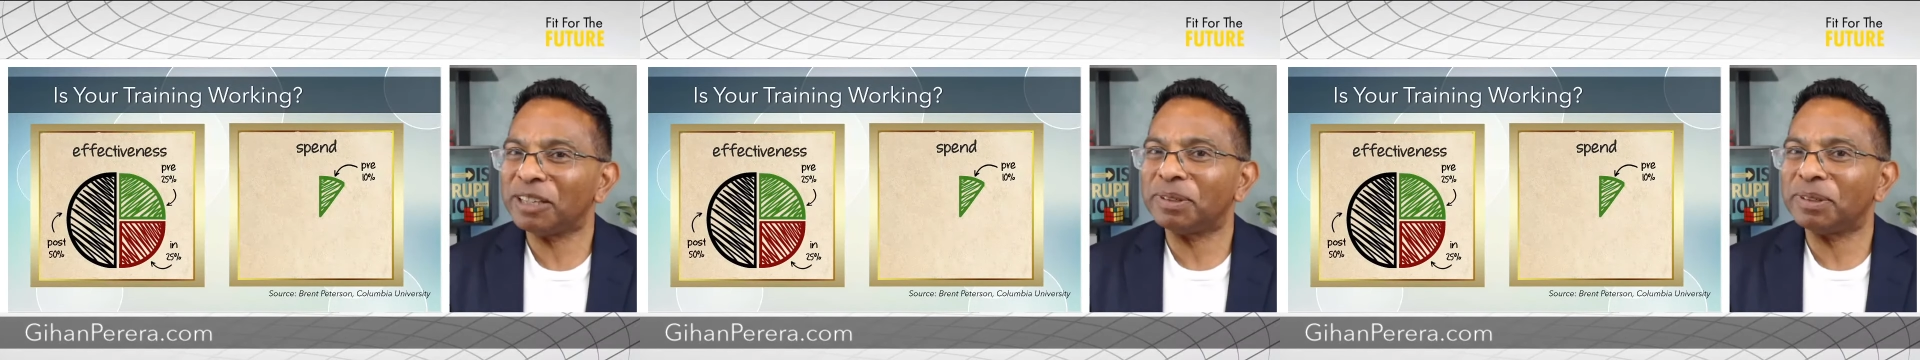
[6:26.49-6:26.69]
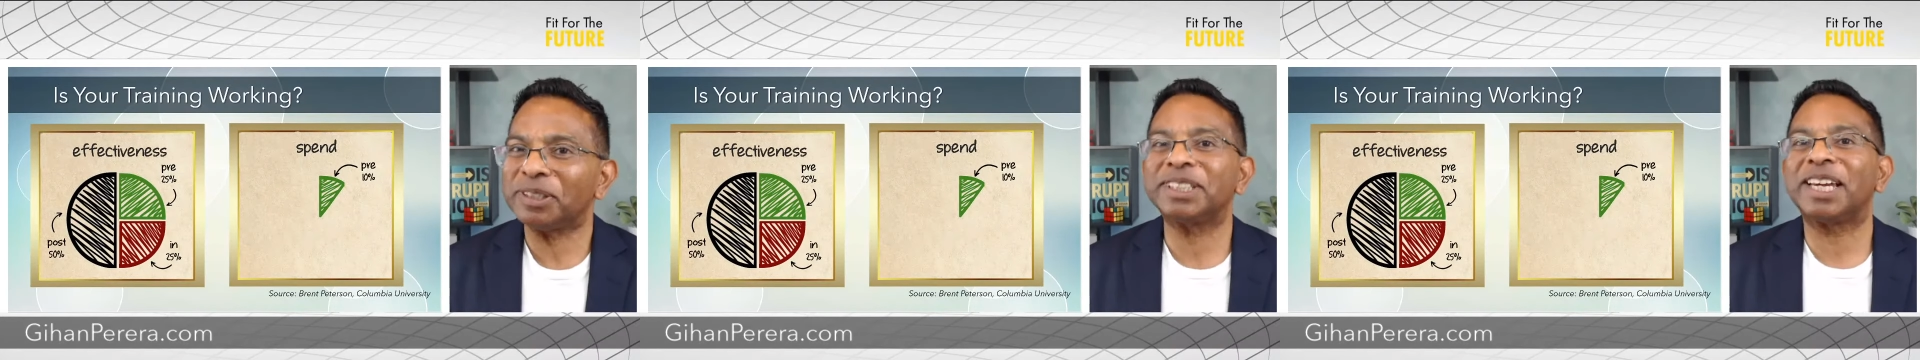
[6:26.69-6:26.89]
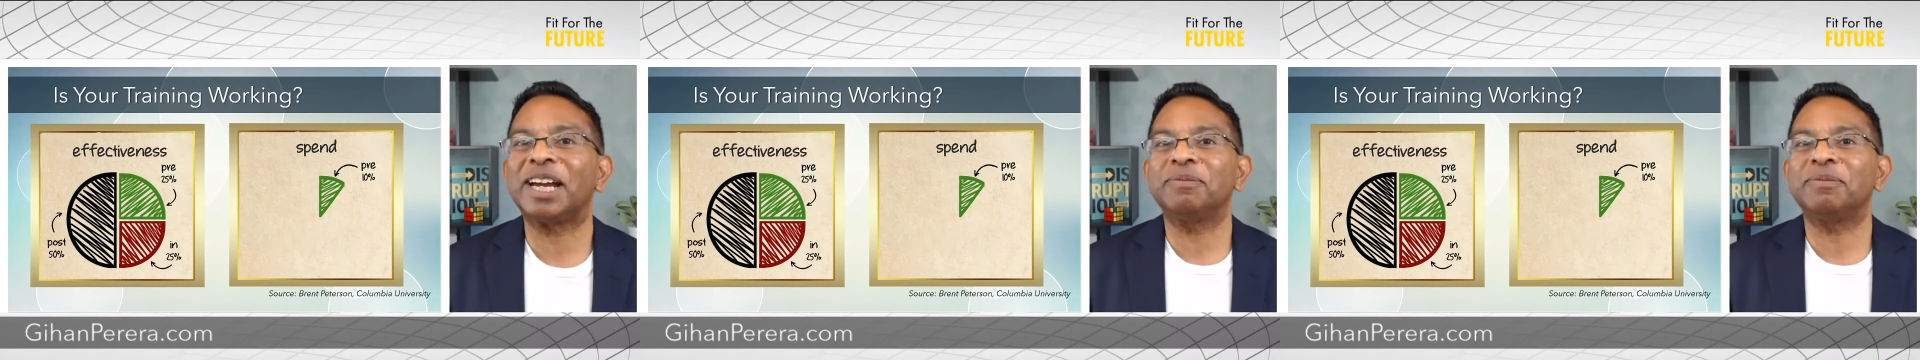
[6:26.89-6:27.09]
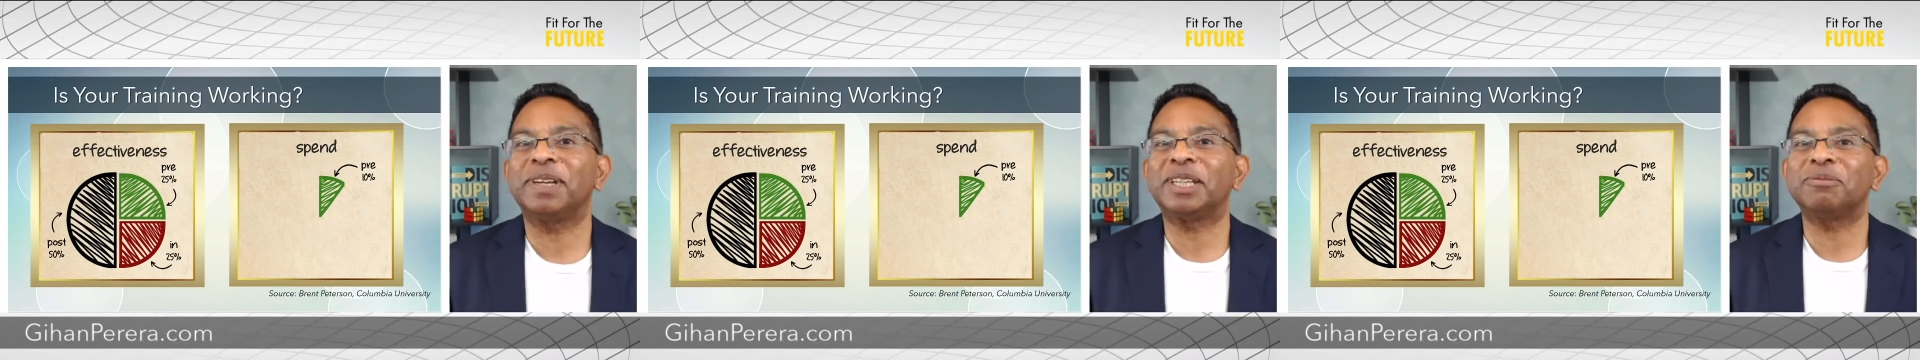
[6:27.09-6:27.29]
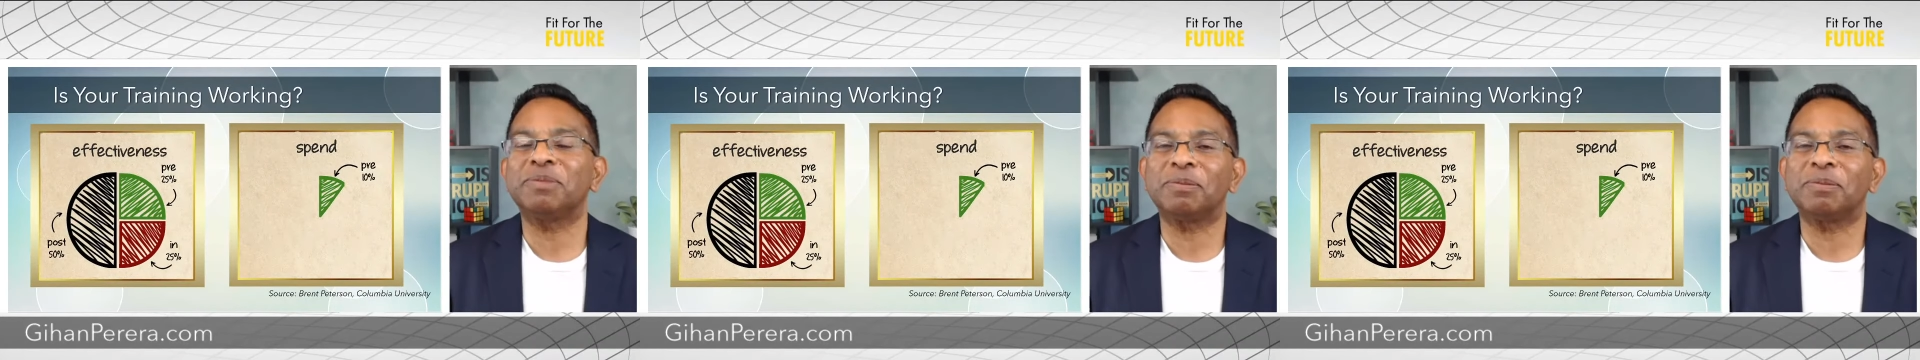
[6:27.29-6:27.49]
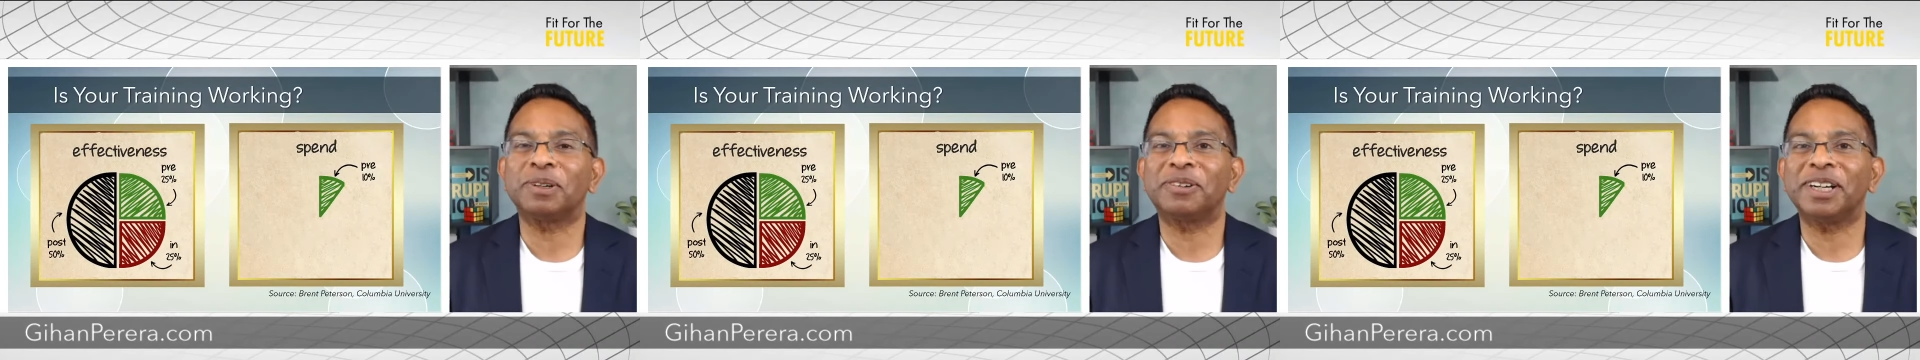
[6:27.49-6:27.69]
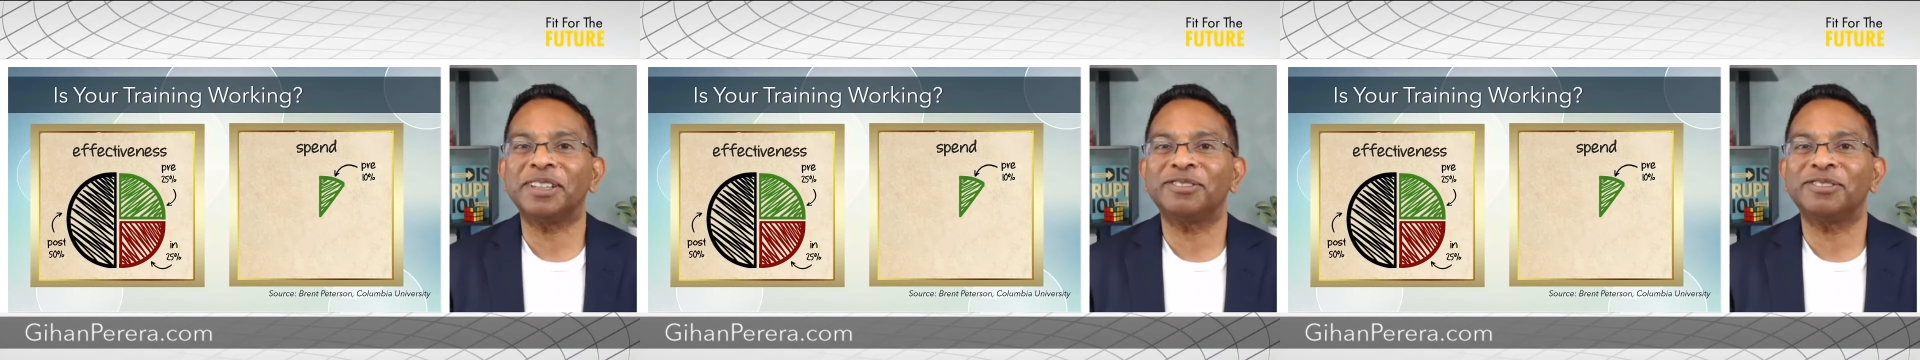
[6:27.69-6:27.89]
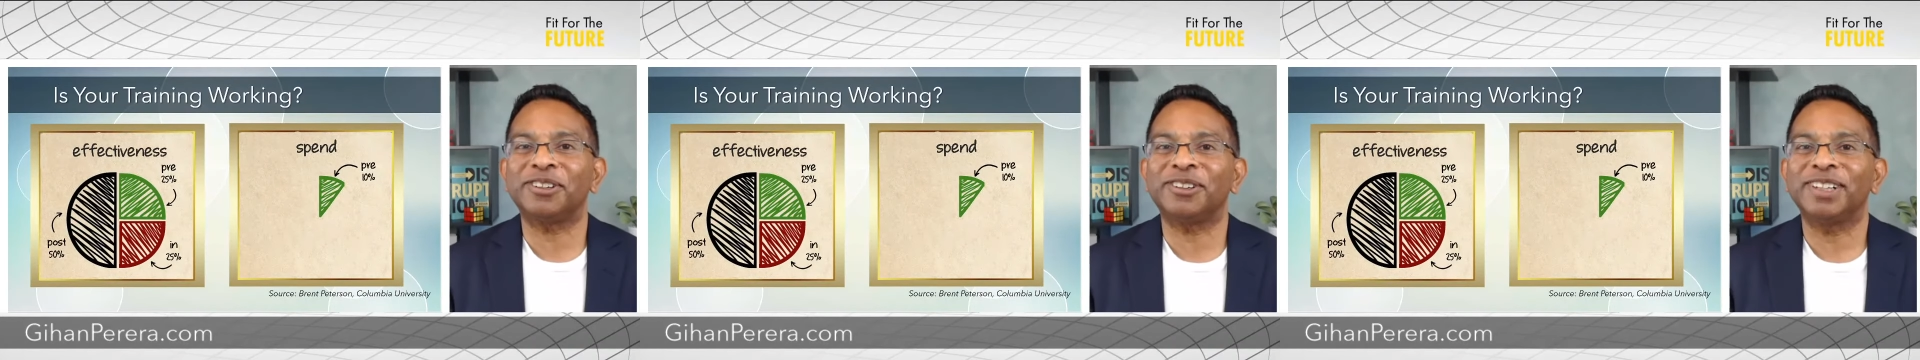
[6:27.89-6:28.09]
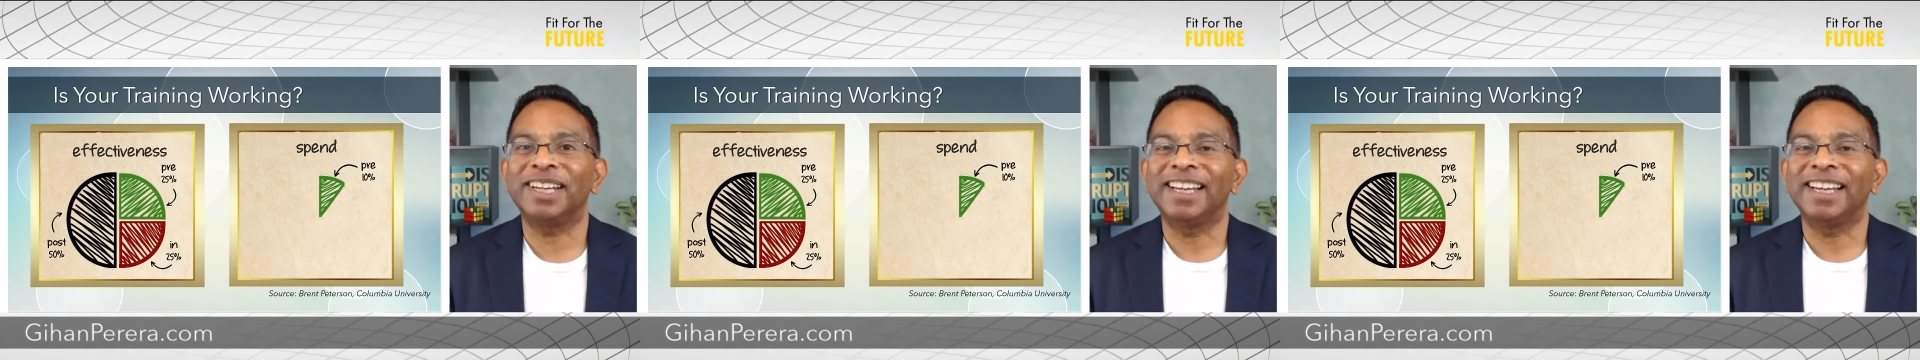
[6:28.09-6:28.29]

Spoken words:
bit of time getting people ready for